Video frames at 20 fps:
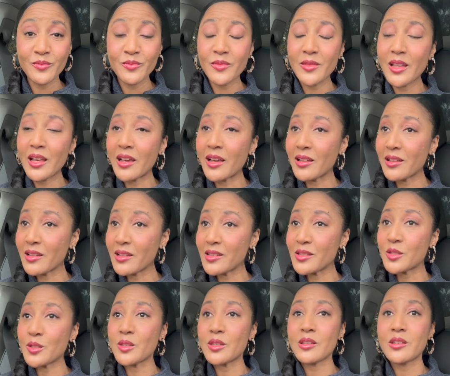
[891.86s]
That
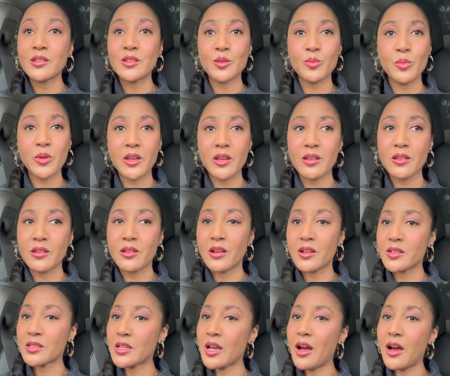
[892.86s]
it's been a
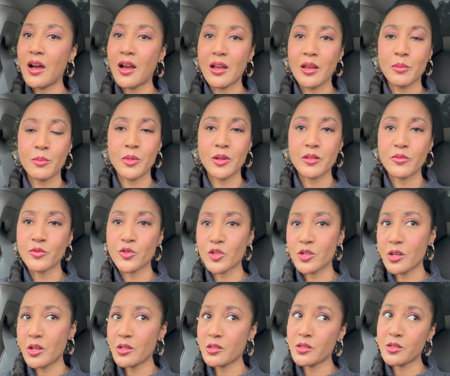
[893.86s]
time of
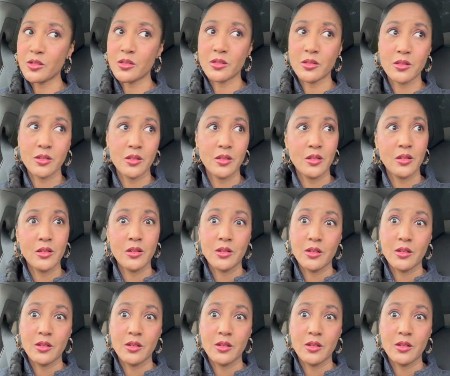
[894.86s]
just